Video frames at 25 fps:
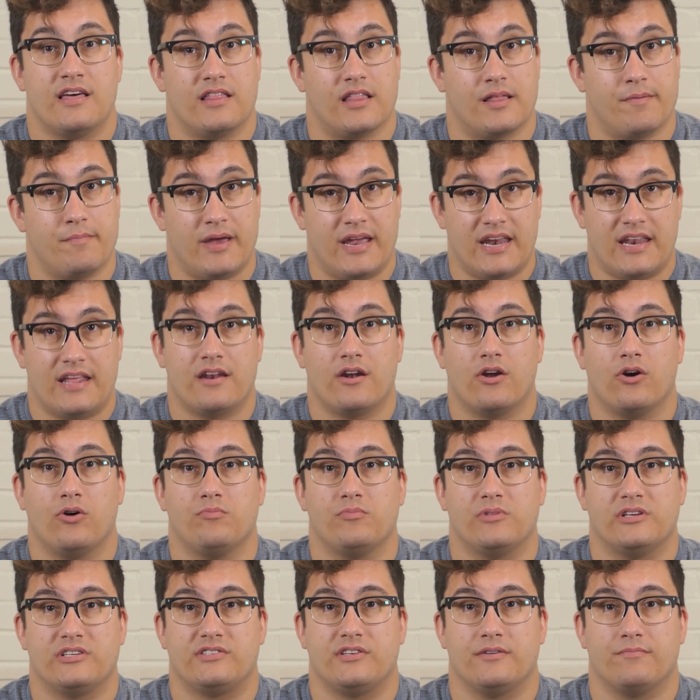The median
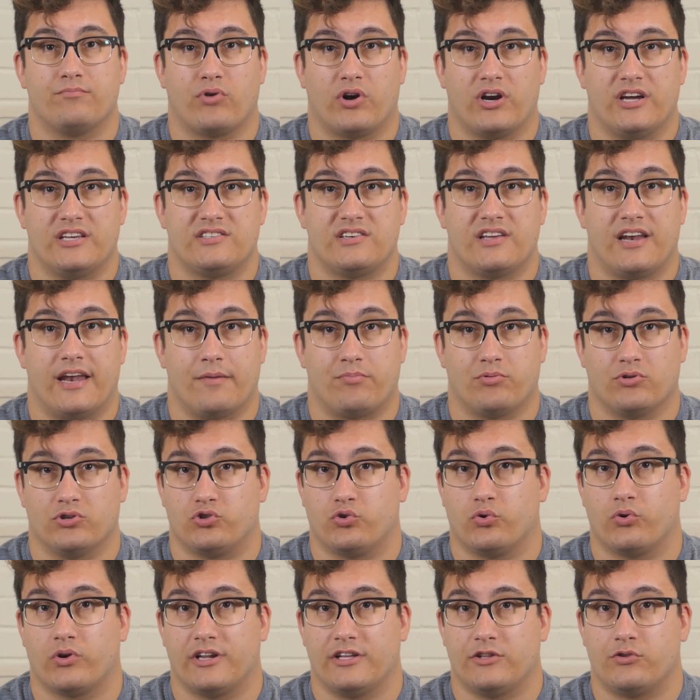home listing price in April
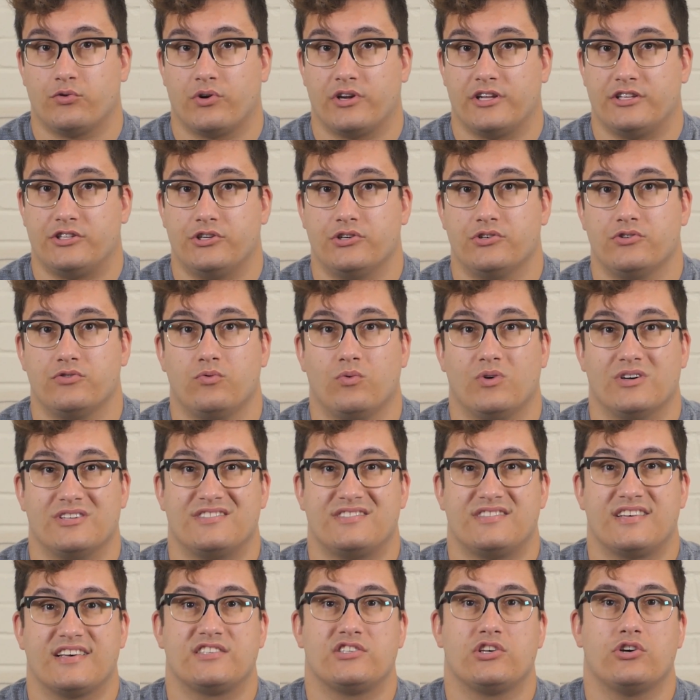2022
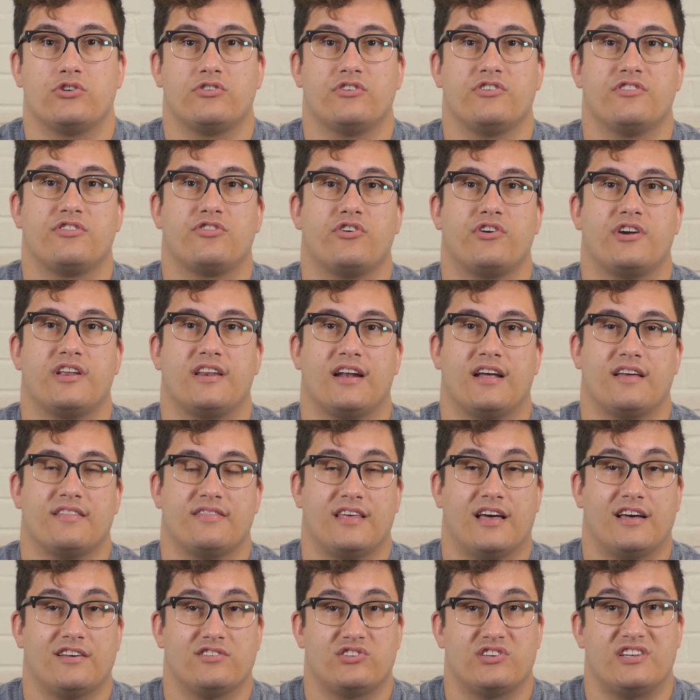was
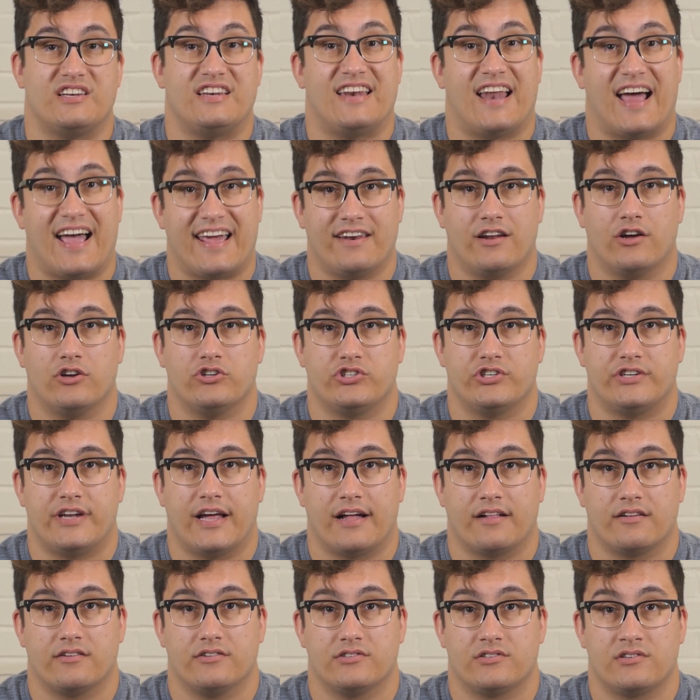
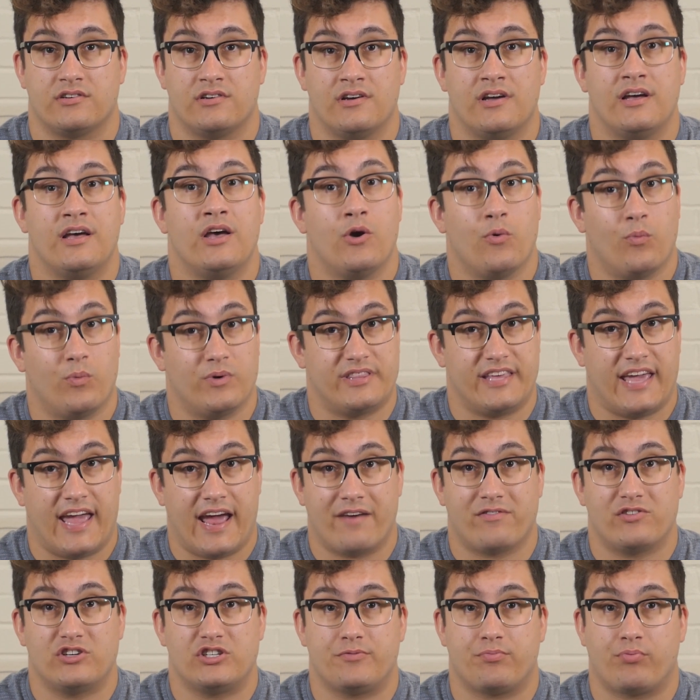$639,900. With the
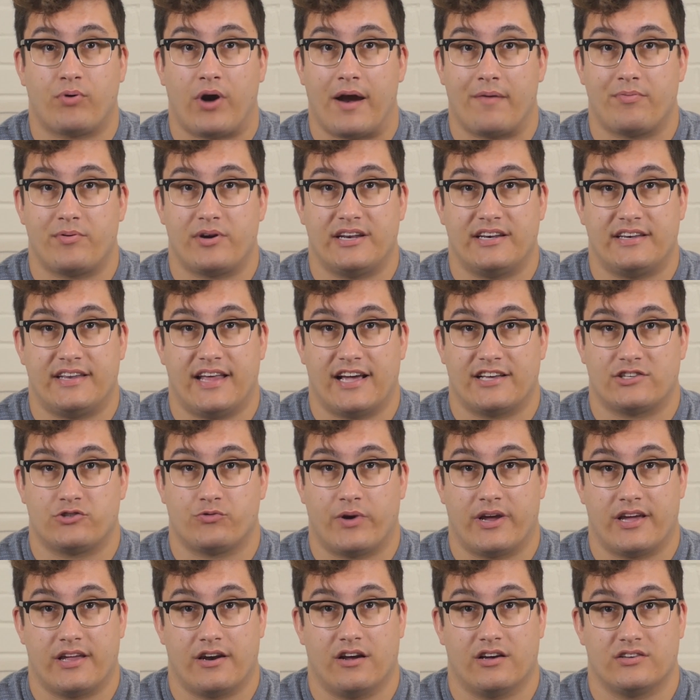average property tax
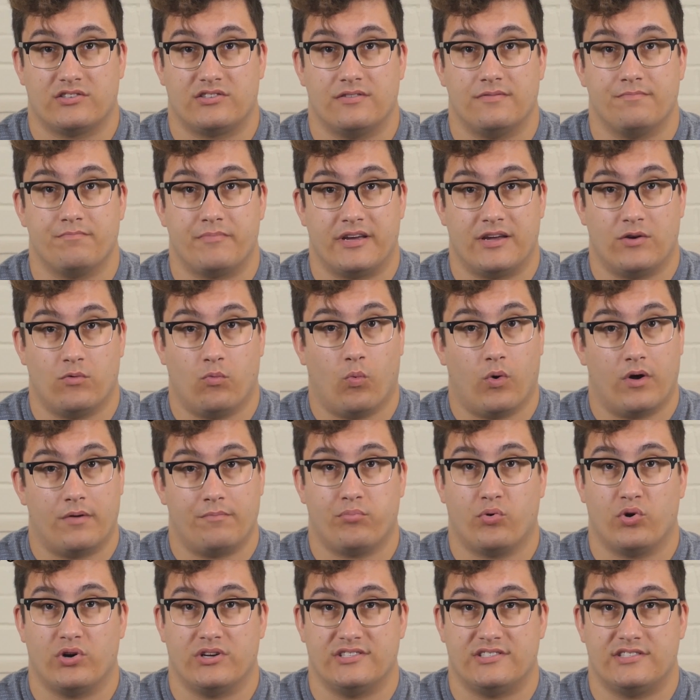rate in Austin being
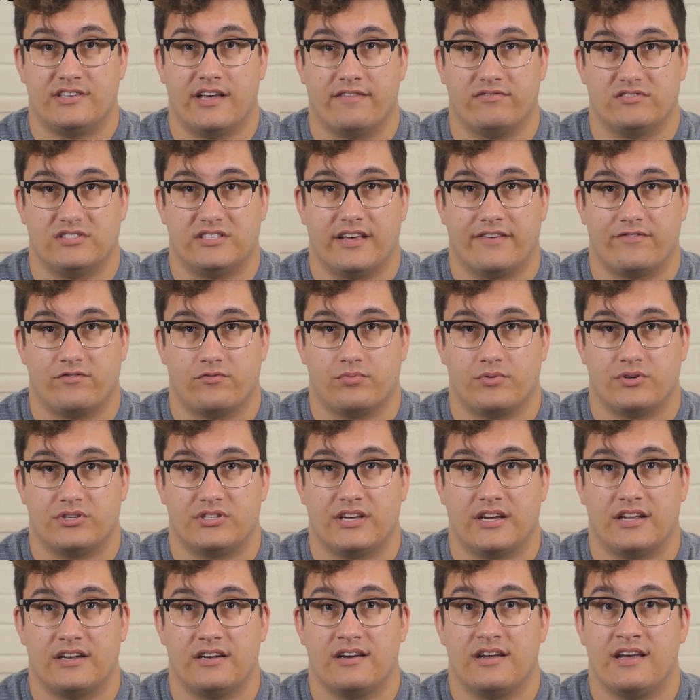
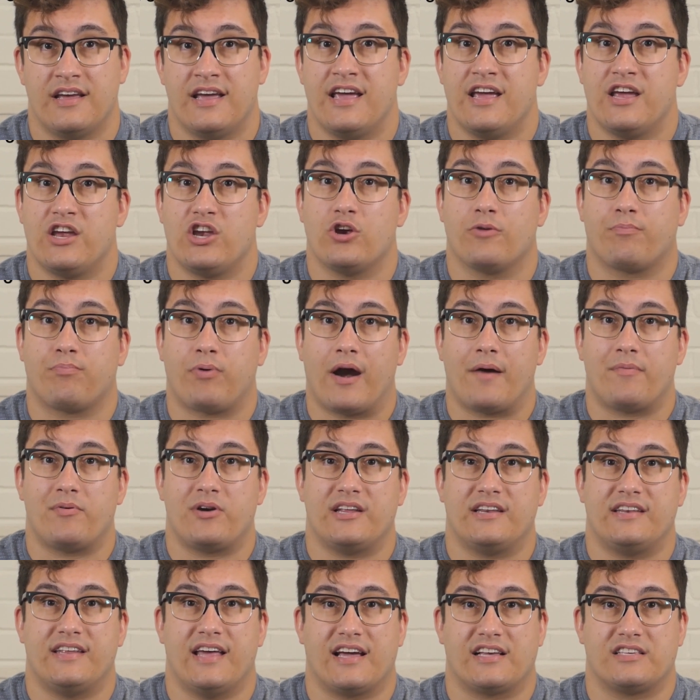1.77%, your
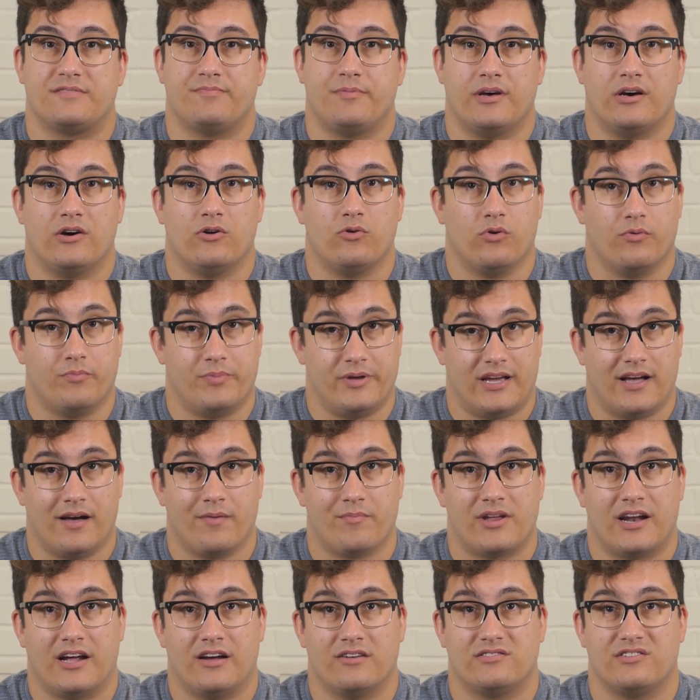property tax bill will be
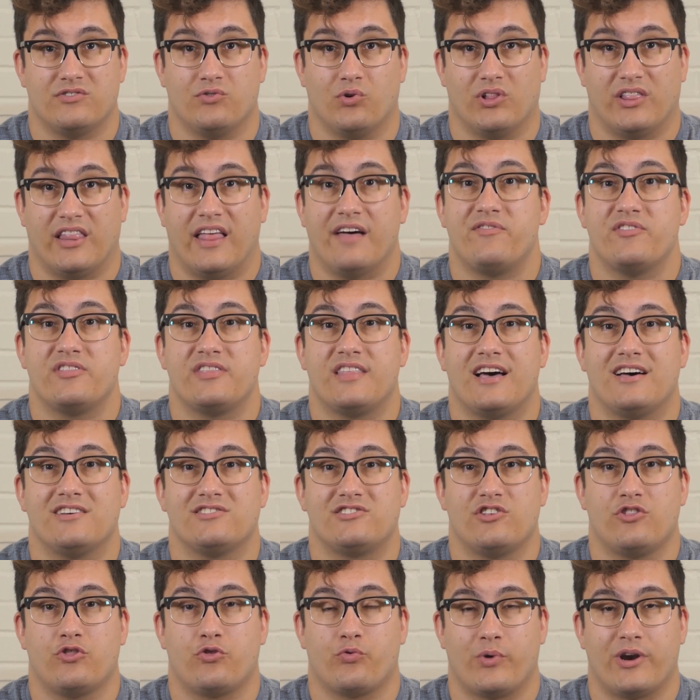coming out to
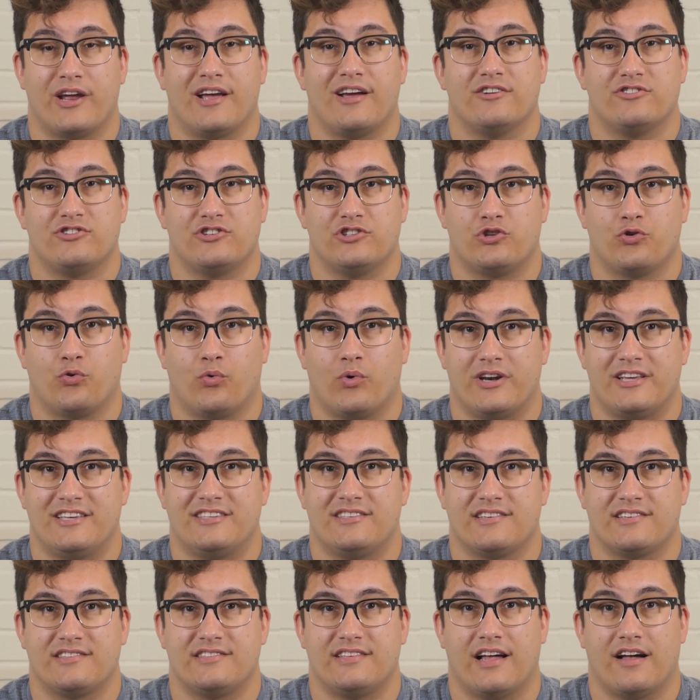
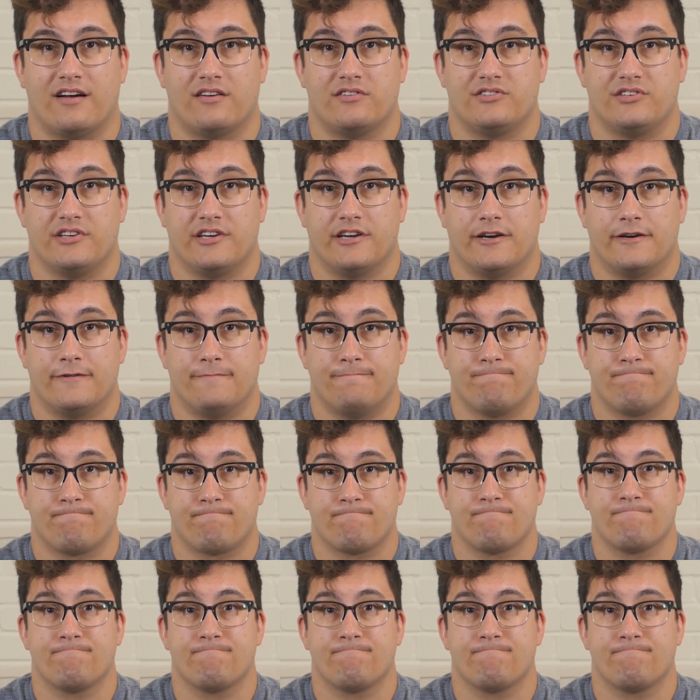$11,326 a year.